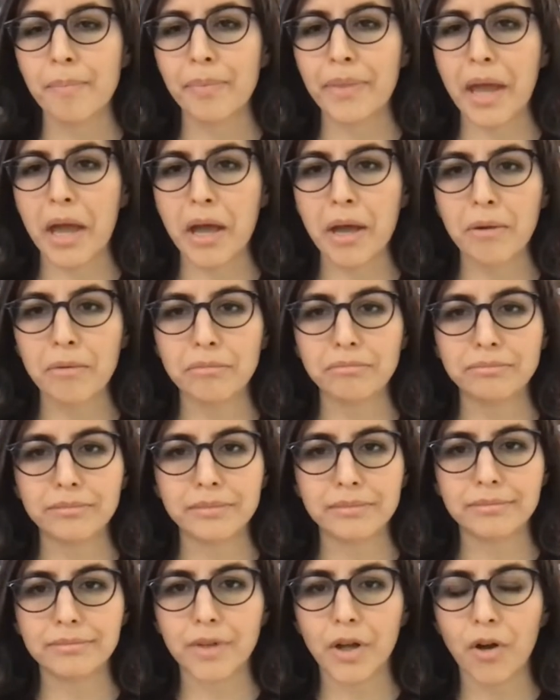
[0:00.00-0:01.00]
Now,
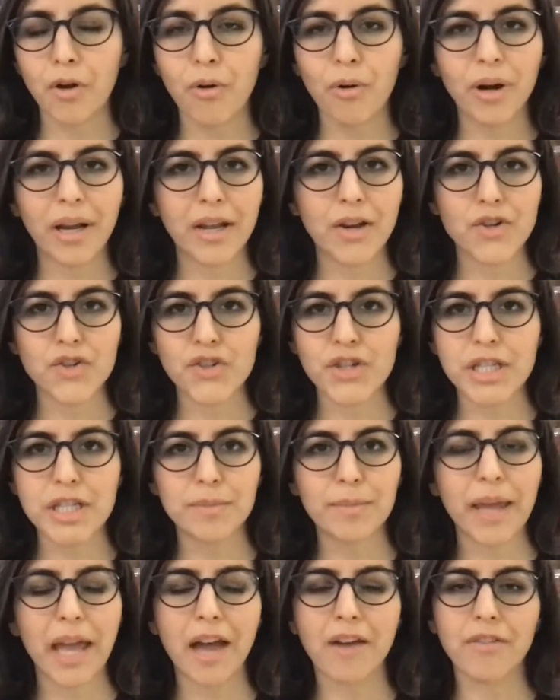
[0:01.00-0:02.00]
all
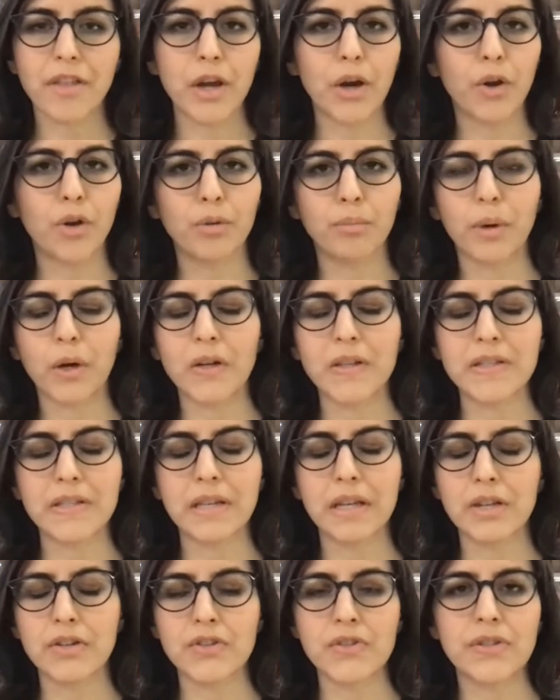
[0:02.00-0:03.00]
countries may have their own
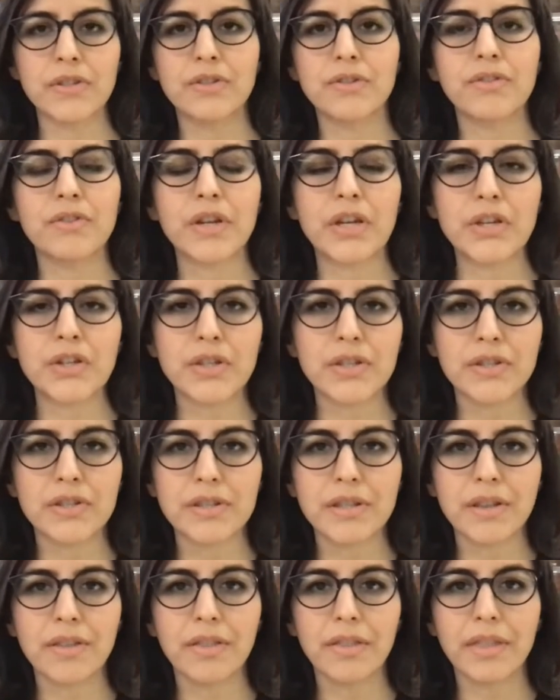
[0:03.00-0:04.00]
policy
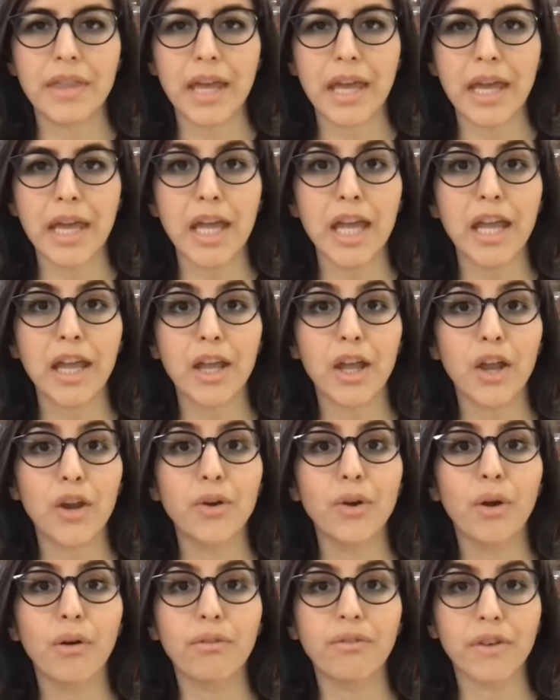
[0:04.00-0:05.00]
considerations, and they
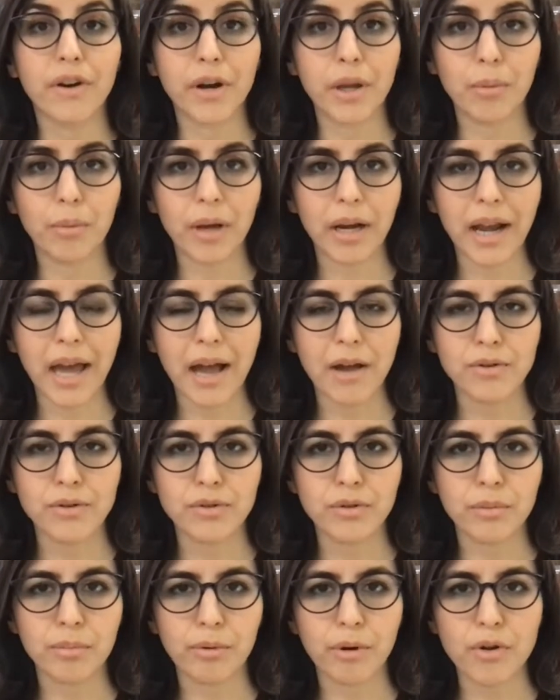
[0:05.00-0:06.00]
know very well how
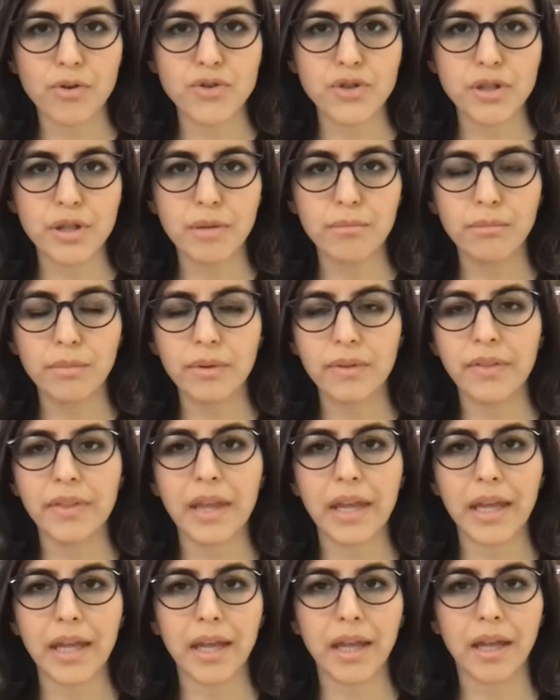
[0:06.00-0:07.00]
to approach them.
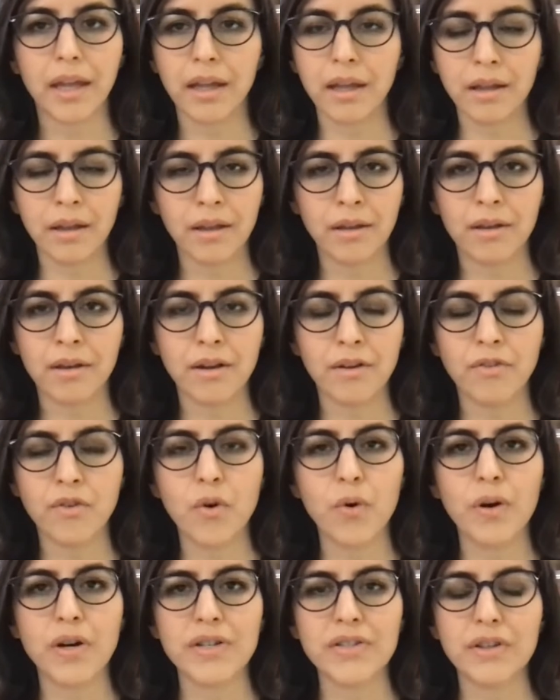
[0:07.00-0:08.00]
They, of
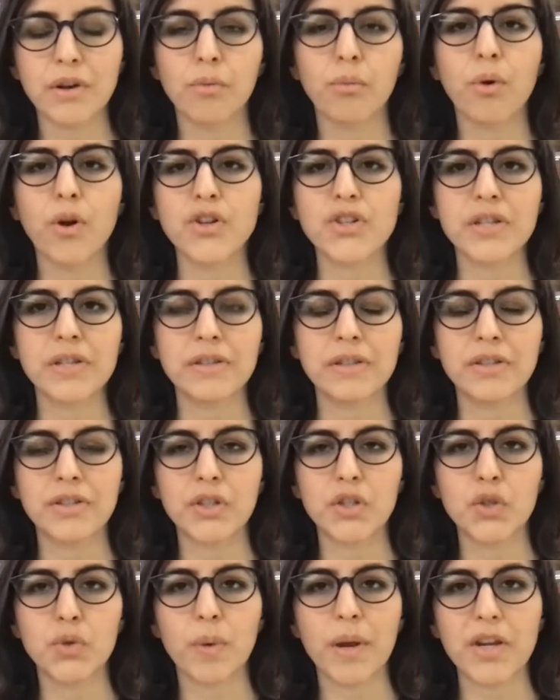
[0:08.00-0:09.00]
course, are watching the
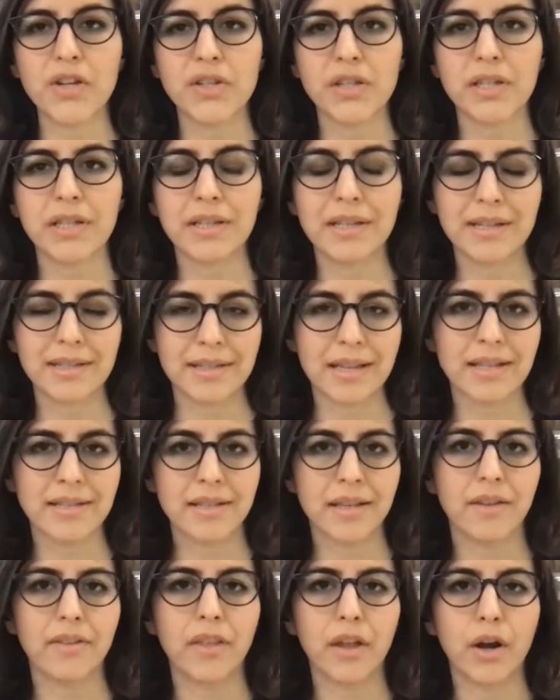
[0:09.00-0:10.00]
situation and
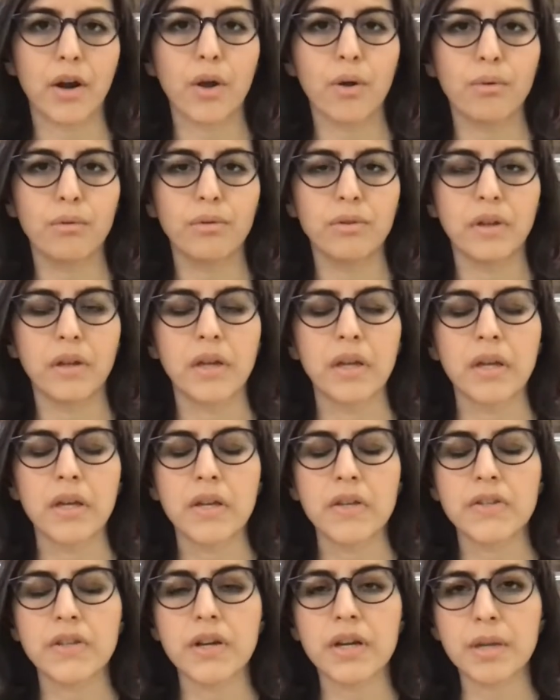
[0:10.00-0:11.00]
assessing their own
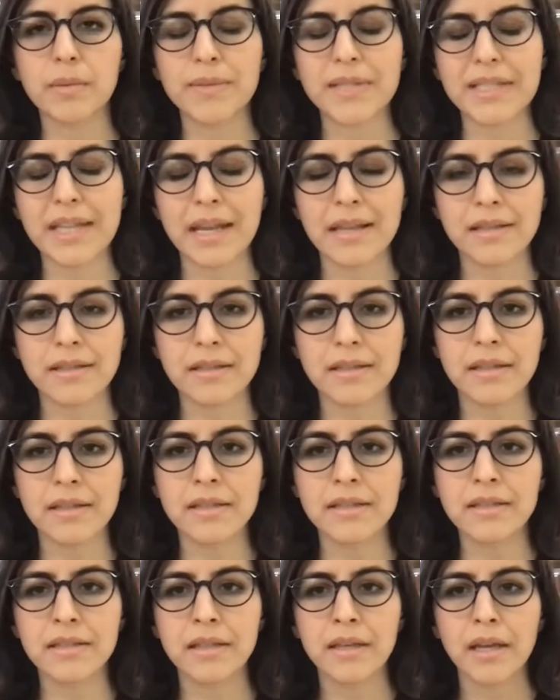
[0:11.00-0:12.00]

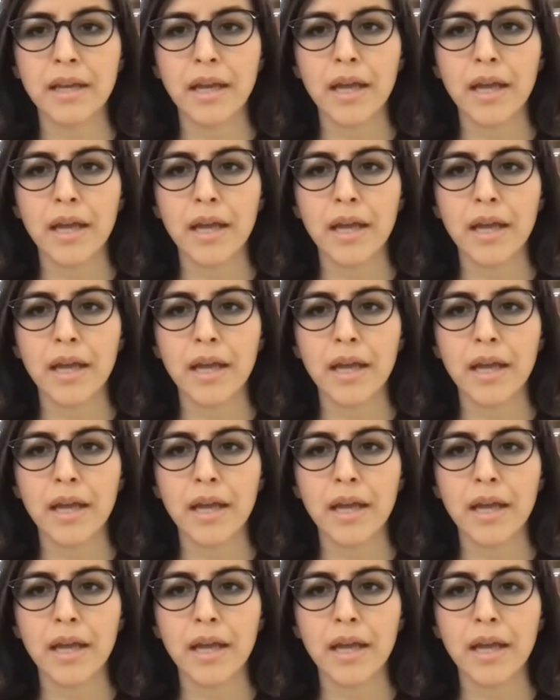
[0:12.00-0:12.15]
circumstances.